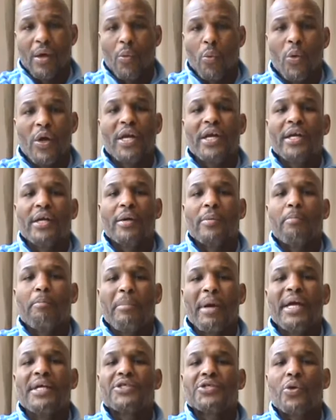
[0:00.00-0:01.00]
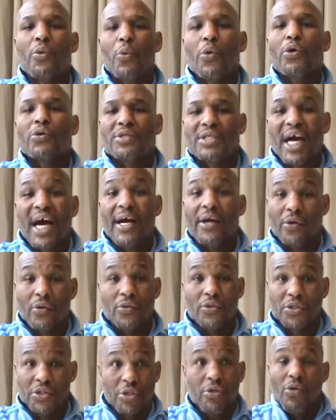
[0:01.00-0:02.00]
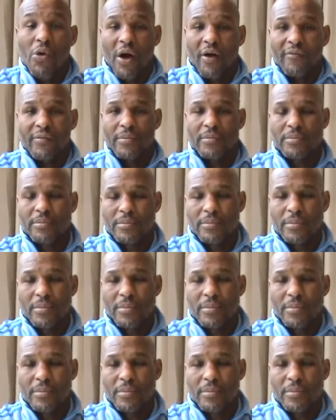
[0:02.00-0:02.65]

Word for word: winning a major world title, two of them,